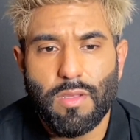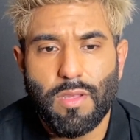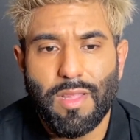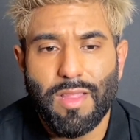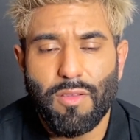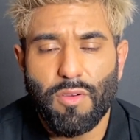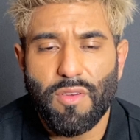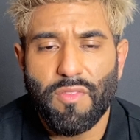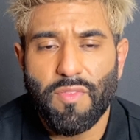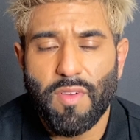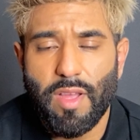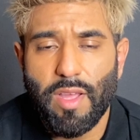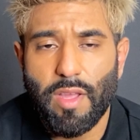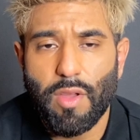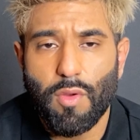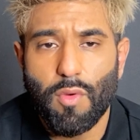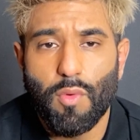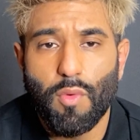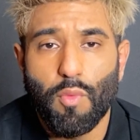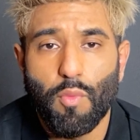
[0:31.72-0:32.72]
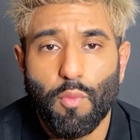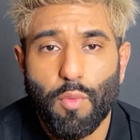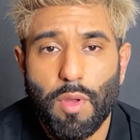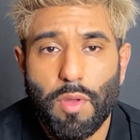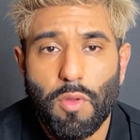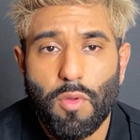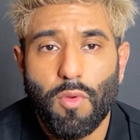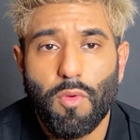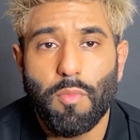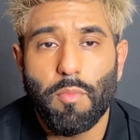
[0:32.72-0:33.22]
clarifying
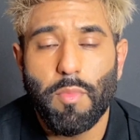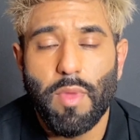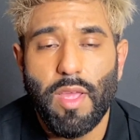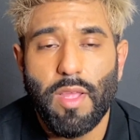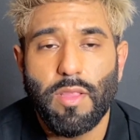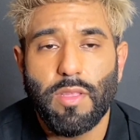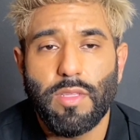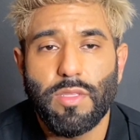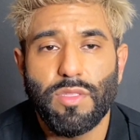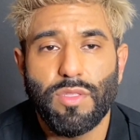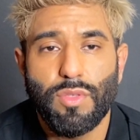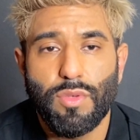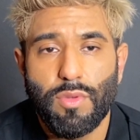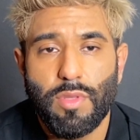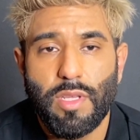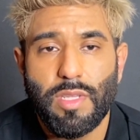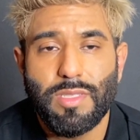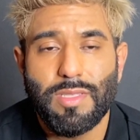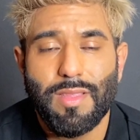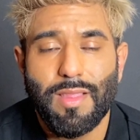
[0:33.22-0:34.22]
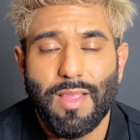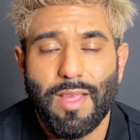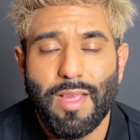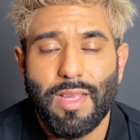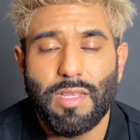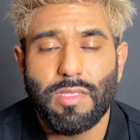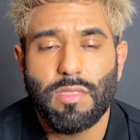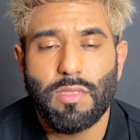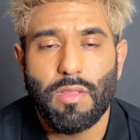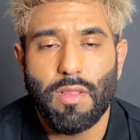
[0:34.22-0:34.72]
will make these units
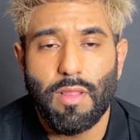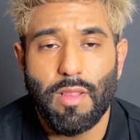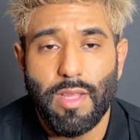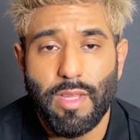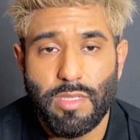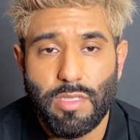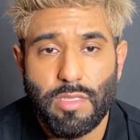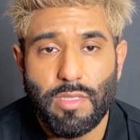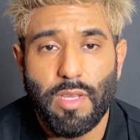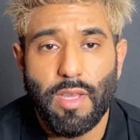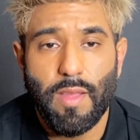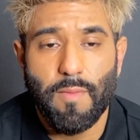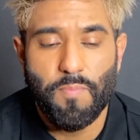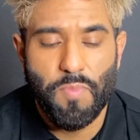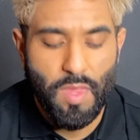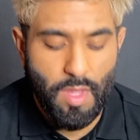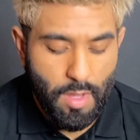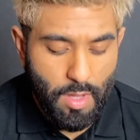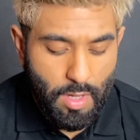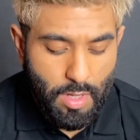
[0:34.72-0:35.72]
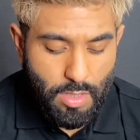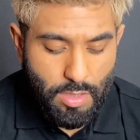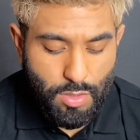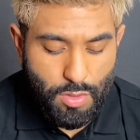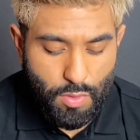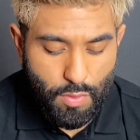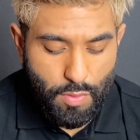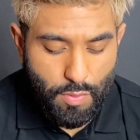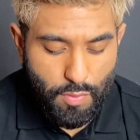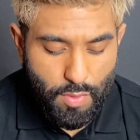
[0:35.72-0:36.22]
last less time.
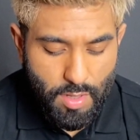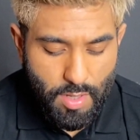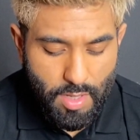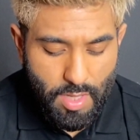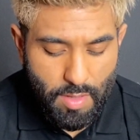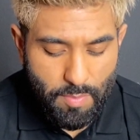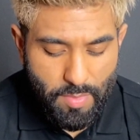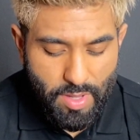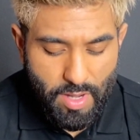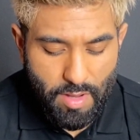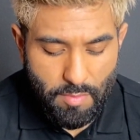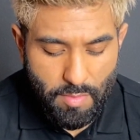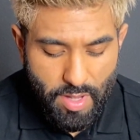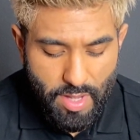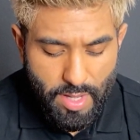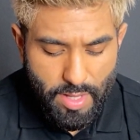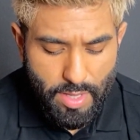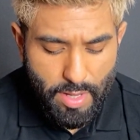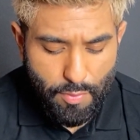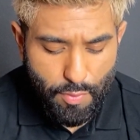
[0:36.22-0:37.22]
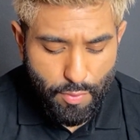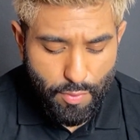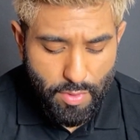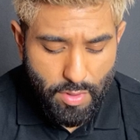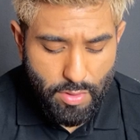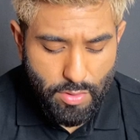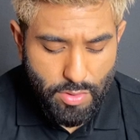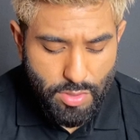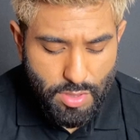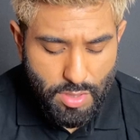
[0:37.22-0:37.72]
So we want to keep that in mind, and we
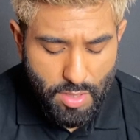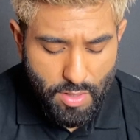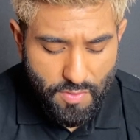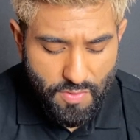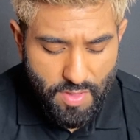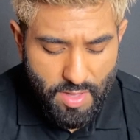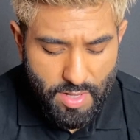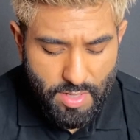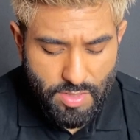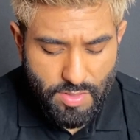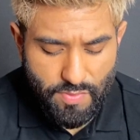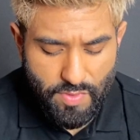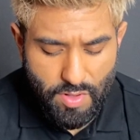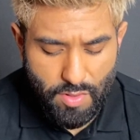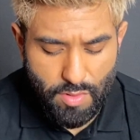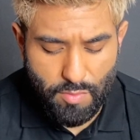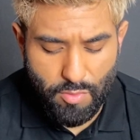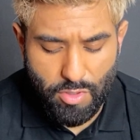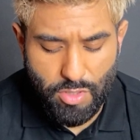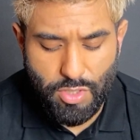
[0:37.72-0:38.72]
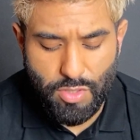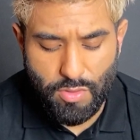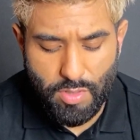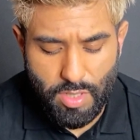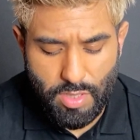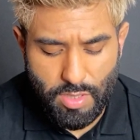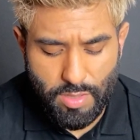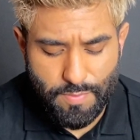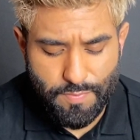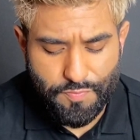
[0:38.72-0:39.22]
want to use stuff that is very
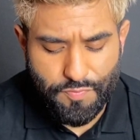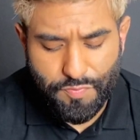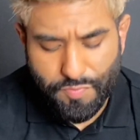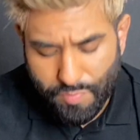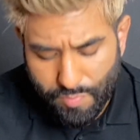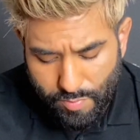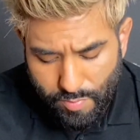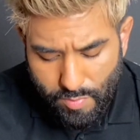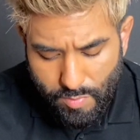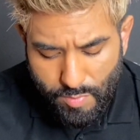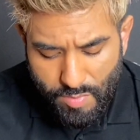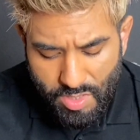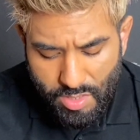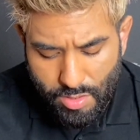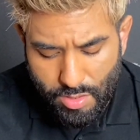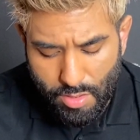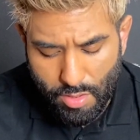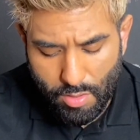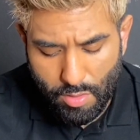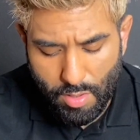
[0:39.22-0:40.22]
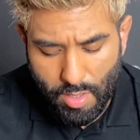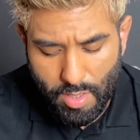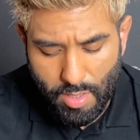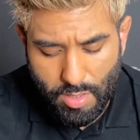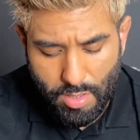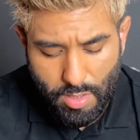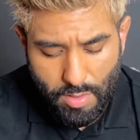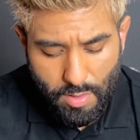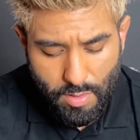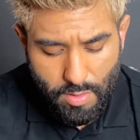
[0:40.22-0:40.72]
moisturizing.
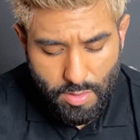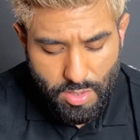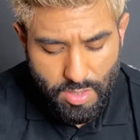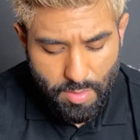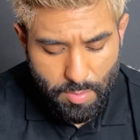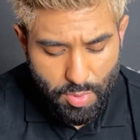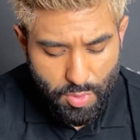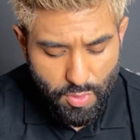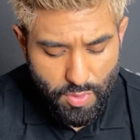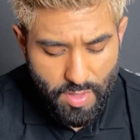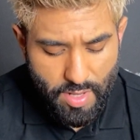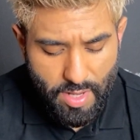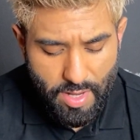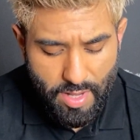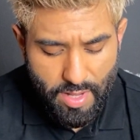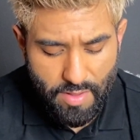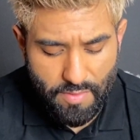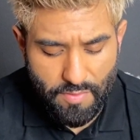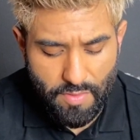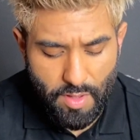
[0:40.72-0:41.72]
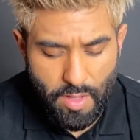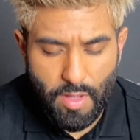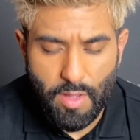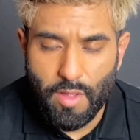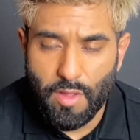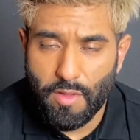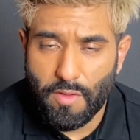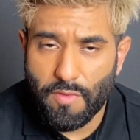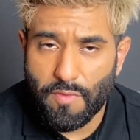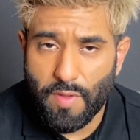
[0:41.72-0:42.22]
So the shampoo that I've
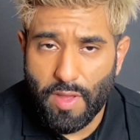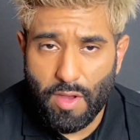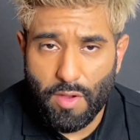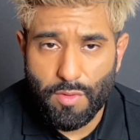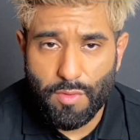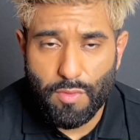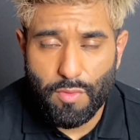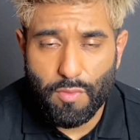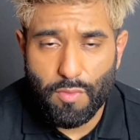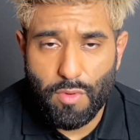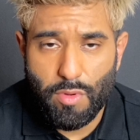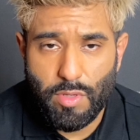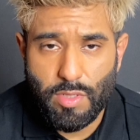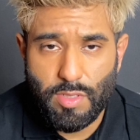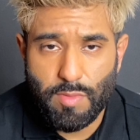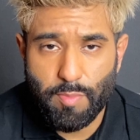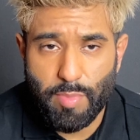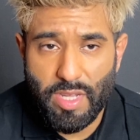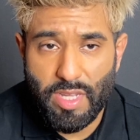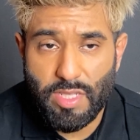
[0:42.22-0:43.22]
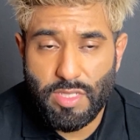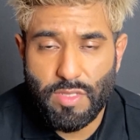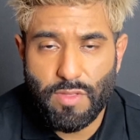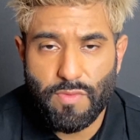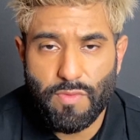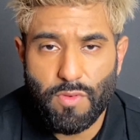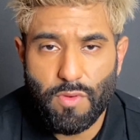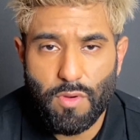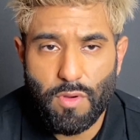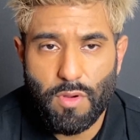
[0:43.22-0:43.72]
found works best
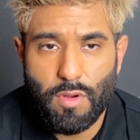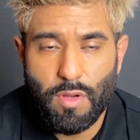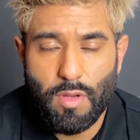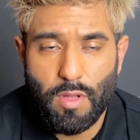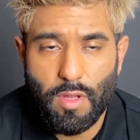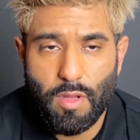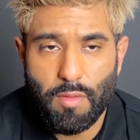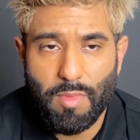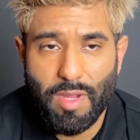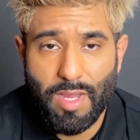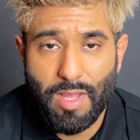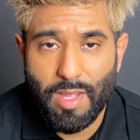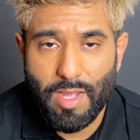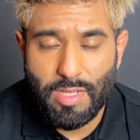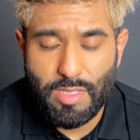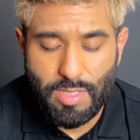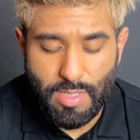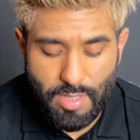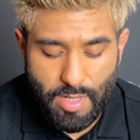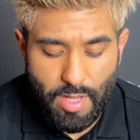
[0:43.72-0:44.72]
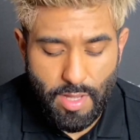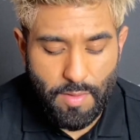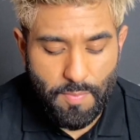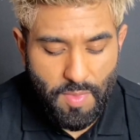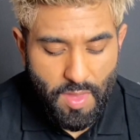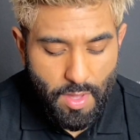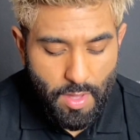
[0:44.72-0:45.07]
for my clients and I